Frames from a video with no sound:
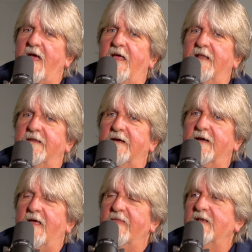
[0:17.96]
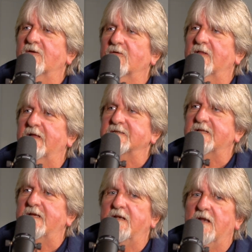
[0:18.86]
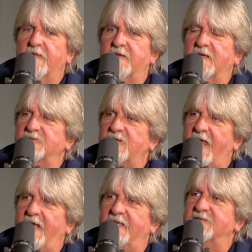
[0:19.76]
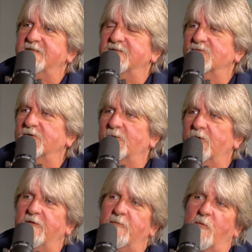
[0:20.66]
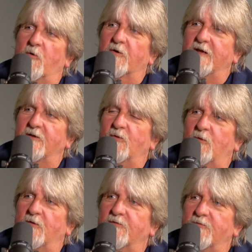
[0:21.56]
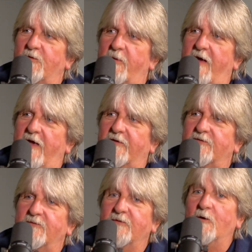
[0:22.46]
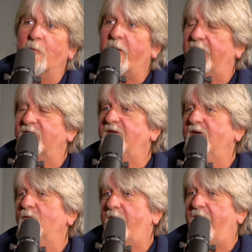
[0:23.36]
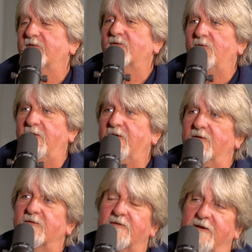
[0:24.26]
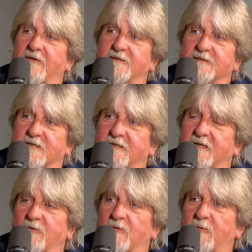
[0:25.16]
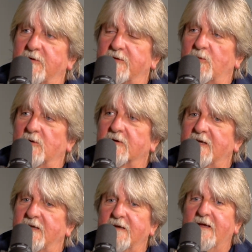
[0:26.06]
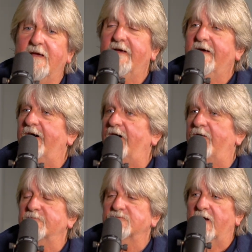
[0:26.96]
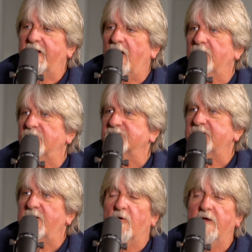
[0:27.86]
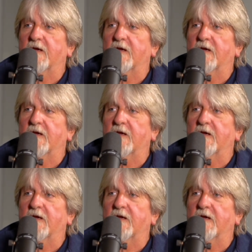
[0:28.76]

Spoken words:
And then you realize that nothing changed. It's really what you've been working towards for the past, you know, past year, past 2 years. You know, you just continually put the work in of trying to understand what